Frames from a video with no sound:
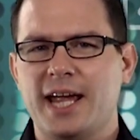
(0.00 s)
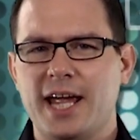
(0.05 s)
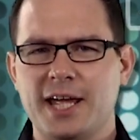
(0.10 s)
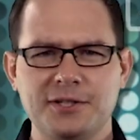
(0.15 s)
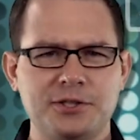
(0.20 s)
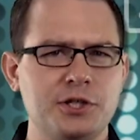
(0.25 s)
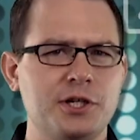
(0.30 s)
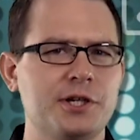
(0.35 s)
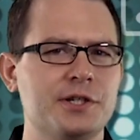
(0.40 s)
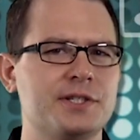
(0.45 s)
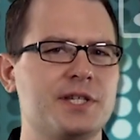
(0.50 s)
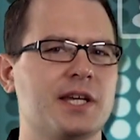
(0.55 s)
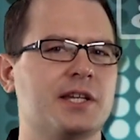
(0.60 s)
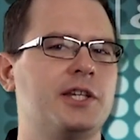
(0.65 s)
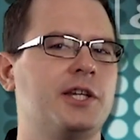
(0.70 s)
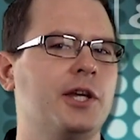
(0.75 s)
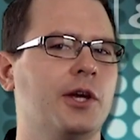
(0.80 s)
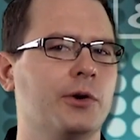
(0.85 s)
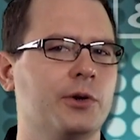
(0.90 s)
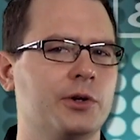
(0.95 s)
engineers at
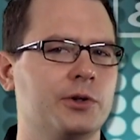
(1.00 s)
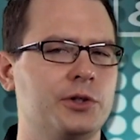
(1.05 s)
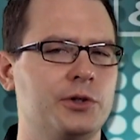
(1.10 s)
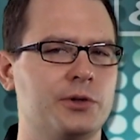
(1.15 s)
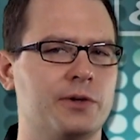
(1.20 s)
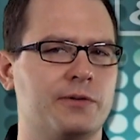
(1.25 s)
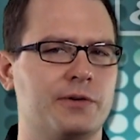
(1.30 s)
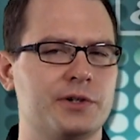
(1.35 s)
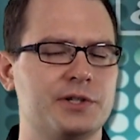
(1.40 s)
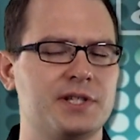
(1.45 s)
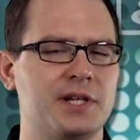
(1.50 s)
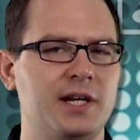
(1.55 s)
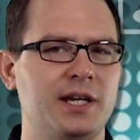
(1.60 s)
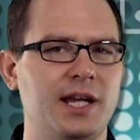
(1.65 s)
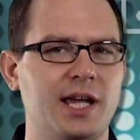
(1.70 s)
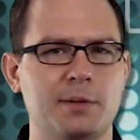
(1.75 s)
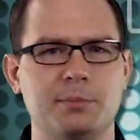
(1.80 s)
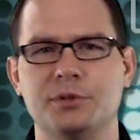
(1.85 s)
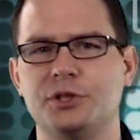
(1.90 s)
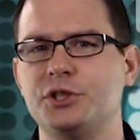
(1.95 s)
Kyoto
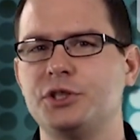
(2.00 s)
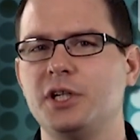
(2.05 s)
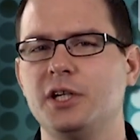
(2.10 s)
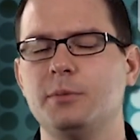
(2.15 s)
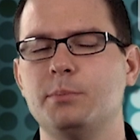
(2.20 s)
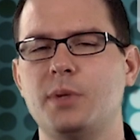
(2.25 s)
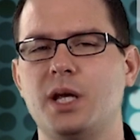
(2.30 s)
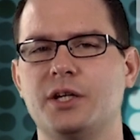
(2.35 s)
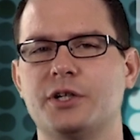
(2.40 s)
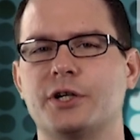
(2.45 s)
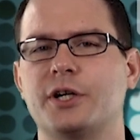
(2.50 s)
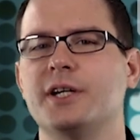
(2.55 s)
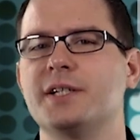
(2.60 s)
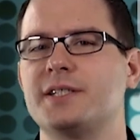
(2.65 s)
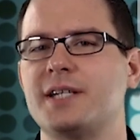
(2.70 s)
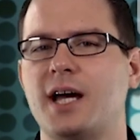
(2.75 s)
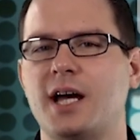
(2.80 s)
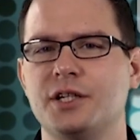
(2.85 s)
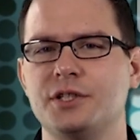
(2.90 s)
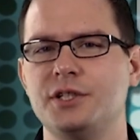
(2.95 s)
University and machine maker
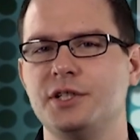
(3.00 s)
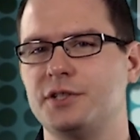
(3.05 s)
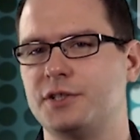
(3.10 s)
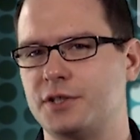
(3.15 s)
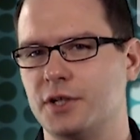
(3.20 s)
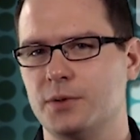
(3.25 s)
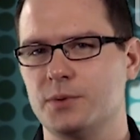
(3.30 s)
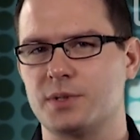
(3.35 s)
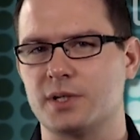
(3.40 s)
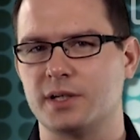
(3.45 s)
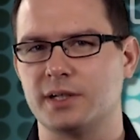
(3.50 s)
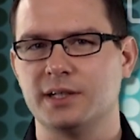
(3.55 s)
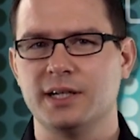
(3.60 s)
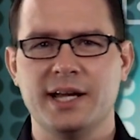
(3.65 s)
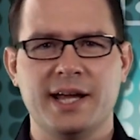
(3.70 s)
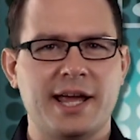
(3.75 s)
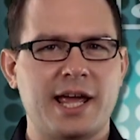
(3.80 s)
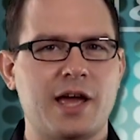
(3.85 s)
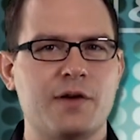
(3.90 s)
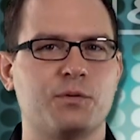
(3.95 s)
Hitachi Zosen
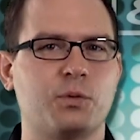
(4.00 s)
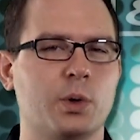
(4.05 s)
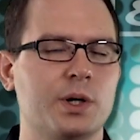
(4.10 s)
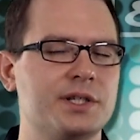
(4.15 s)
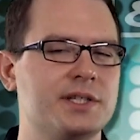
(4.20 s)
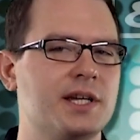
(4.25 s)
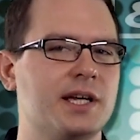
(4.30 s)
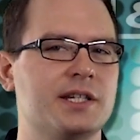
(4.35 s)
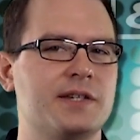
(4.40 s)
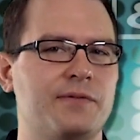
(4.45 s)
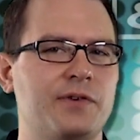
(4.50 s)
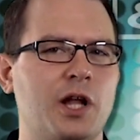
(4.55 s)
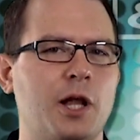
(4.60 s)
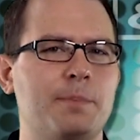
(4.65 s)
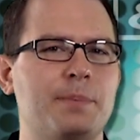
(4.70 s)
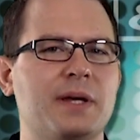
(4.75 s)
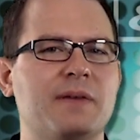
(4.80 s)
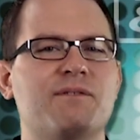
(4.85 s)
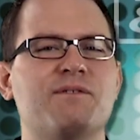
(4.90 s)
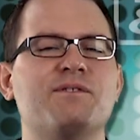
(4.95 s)
have worked on
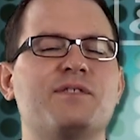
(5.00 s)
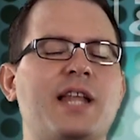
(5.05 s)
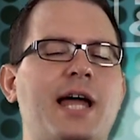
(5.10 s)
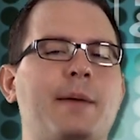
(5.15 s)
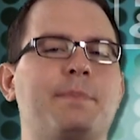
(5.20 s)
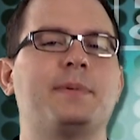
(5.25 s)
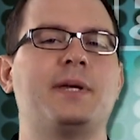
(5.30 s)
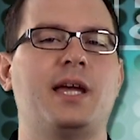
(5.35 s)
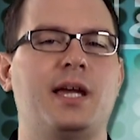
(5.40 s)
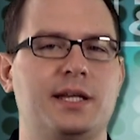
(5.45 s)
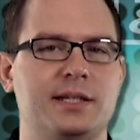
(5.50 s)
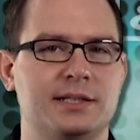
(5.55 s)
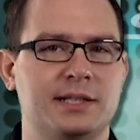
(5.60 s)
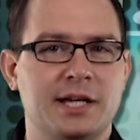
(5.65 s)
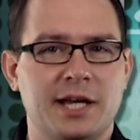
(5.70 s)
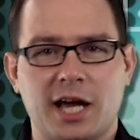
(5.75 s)
developing Flapgate,